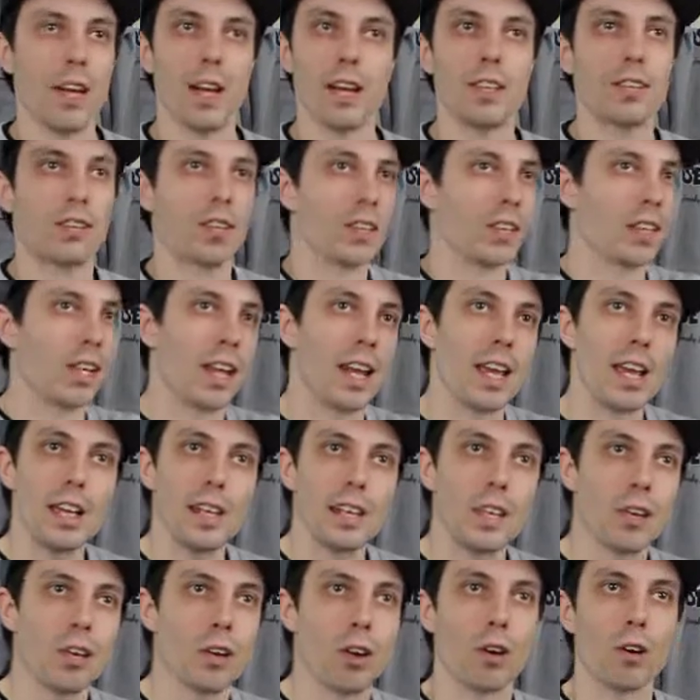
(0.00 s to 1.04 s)
anything
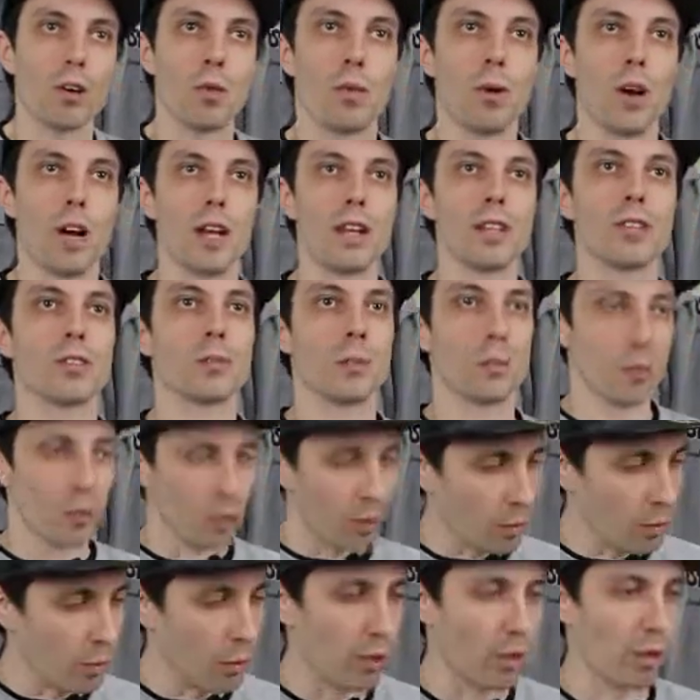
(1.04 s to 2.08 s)
Canadian art-wise,
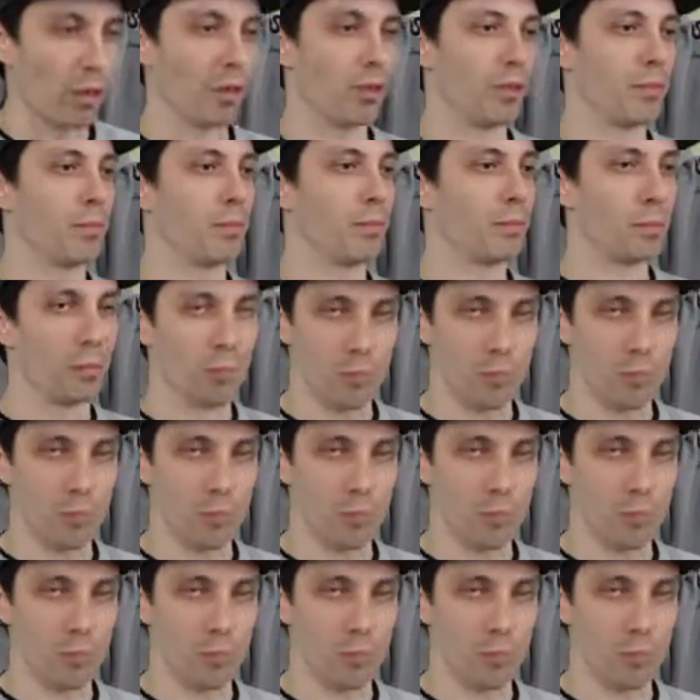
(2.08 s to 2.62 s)
we're, we're